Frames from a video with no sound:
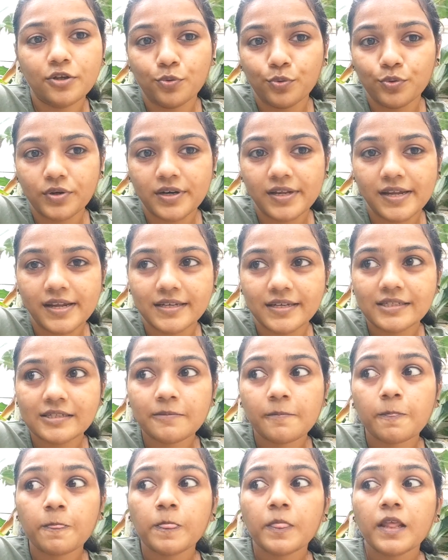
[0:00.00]
nutrients.
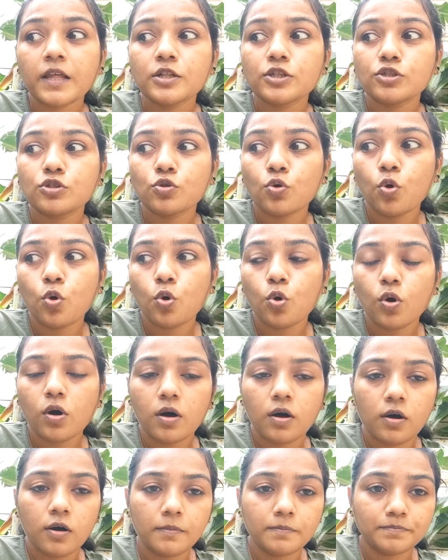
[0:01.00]
So
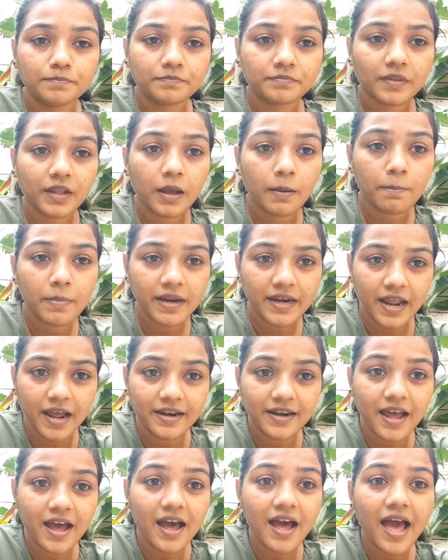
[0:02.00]

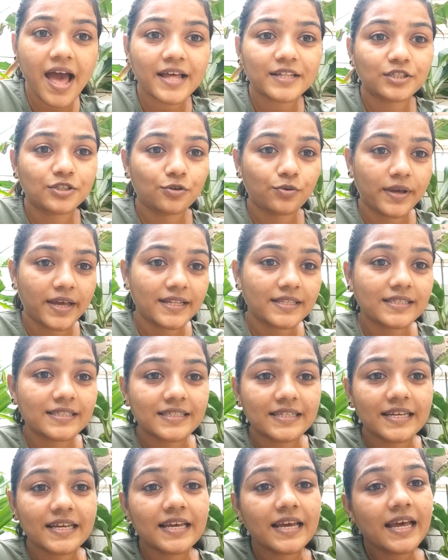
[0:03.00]
banana, as you can
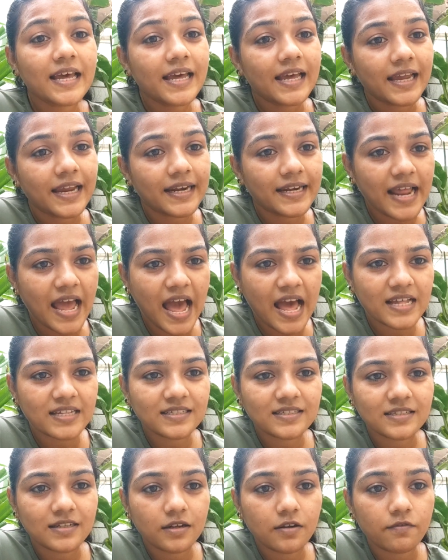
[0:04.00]
see, it has
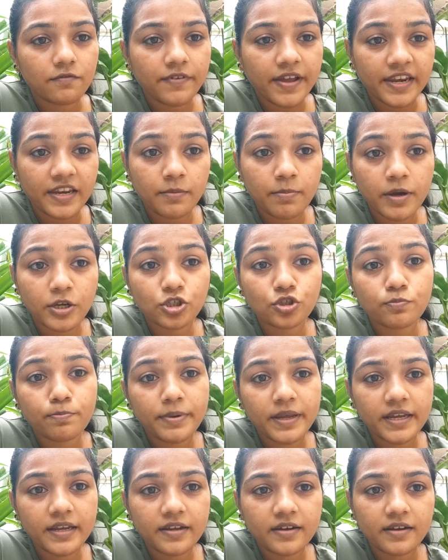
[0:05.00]
very much
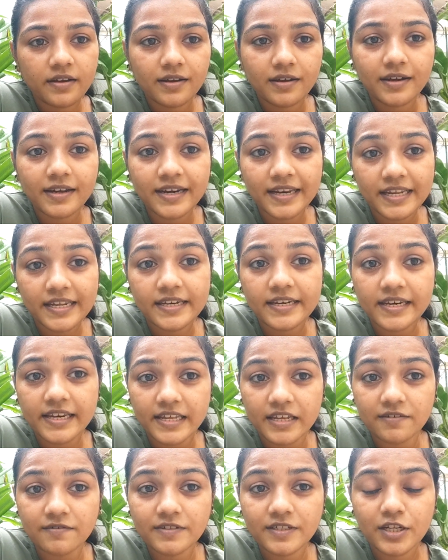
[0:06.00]
big green
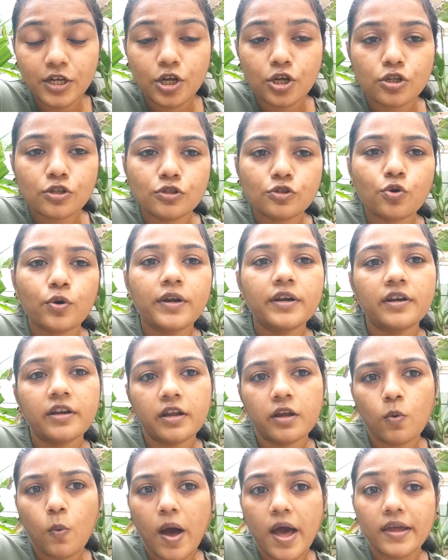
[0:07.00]
leaves, so it
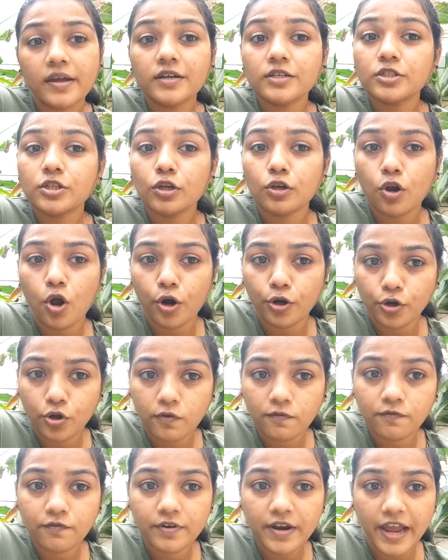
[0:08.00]
requires a lot
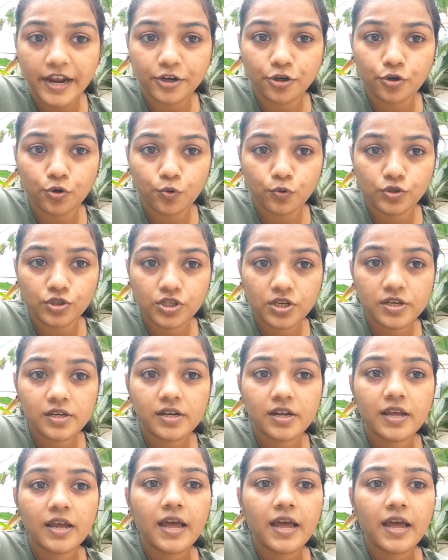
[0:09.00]
of nitrogen,